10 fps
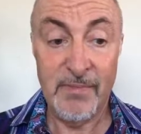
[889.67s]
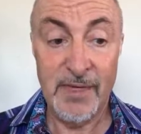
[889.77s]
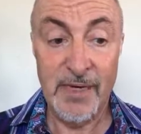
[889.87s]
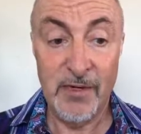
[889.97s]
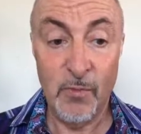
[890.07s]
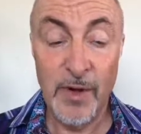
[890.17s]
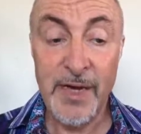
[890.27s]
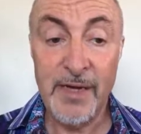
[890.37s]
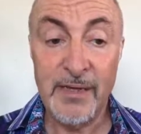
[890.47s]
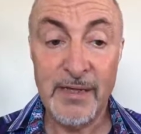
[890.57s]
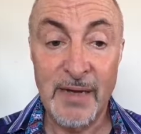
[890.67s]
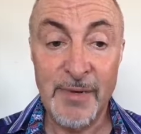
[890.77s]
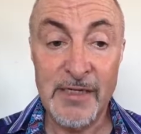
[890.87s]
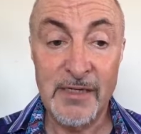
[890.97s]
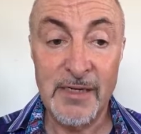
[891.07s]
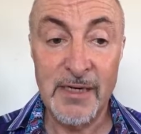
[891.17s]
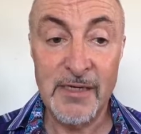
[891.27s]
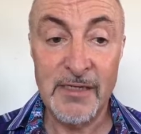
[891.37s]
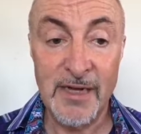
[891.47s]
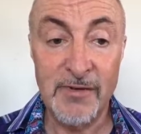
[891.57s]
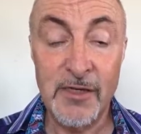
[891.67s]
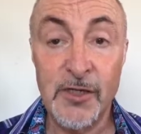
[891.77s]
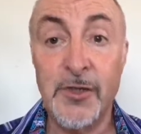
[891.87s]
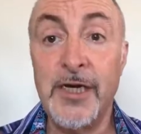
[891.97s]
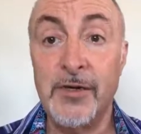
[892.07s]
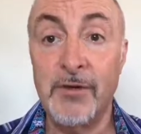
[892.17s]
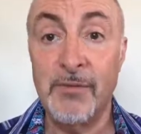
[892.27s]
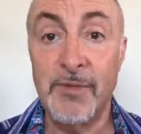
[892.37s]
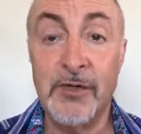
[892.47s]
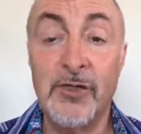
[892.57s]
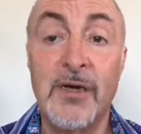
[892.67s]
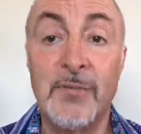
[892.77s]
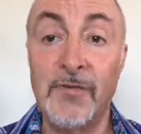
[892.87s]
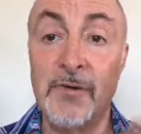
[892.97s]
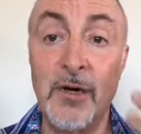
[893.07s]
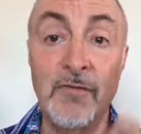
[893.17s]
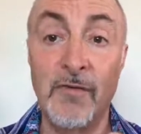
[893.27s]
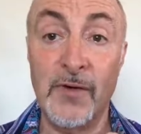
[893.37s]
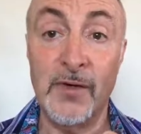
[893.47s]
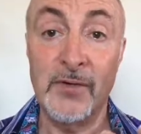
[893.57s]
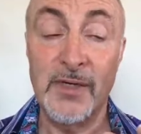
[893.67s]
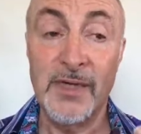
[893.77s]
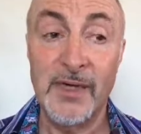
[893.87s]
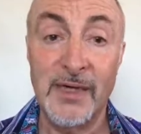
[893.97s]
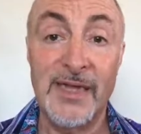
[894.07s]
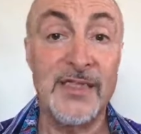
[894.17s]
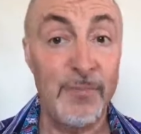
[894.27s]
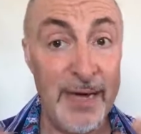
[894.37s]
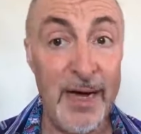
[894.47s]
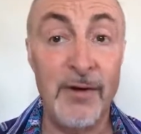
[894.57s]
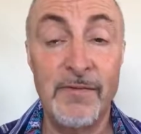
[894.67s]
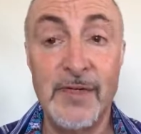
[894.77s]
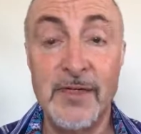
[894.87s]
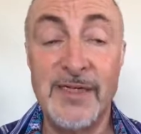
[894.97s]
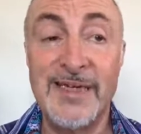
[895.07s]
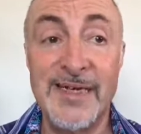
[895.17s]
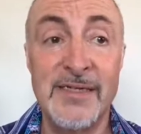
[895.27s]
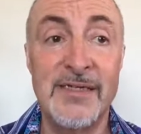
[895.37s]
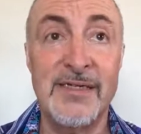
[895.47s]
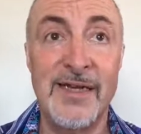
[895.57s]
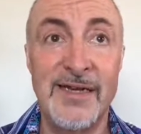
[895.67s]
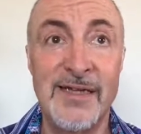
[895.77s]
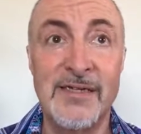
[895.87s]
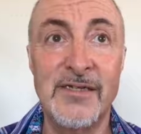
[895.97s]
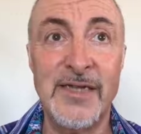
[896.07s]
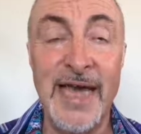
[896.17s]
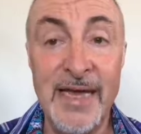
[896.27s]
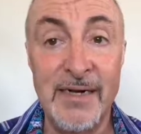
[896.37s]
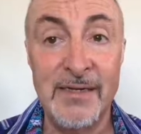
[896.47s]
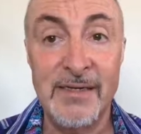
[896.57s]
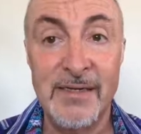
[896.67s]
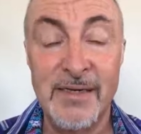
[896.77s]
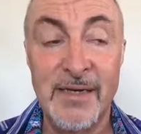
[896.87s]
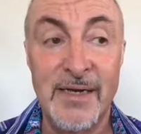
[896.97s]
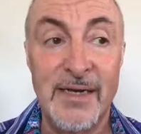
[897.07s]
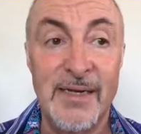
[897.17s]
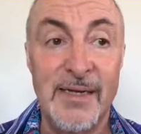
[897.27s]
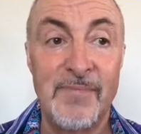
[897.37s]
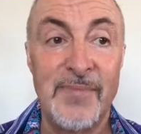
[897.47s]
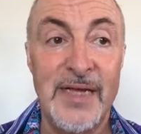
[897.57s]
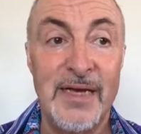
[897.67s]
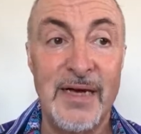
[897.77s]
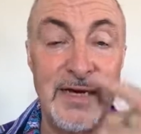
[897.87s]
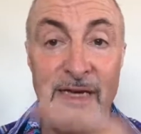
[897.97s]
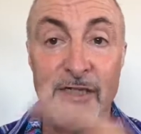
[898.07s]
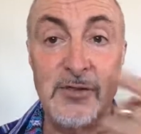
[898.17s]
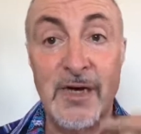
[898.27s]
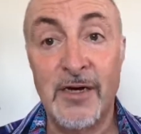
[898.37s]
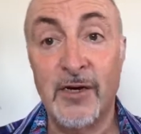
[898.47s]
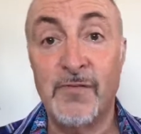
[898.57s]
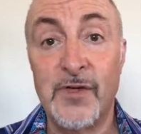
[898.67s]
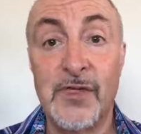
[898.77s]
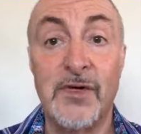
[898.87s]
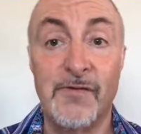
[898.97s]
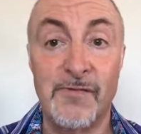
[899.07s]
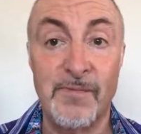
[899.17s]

in a way that basically is never going to drain you because you're coming from an overflow. That's the power of this. It doesn't, it doesn't end unless you cut it off yourself.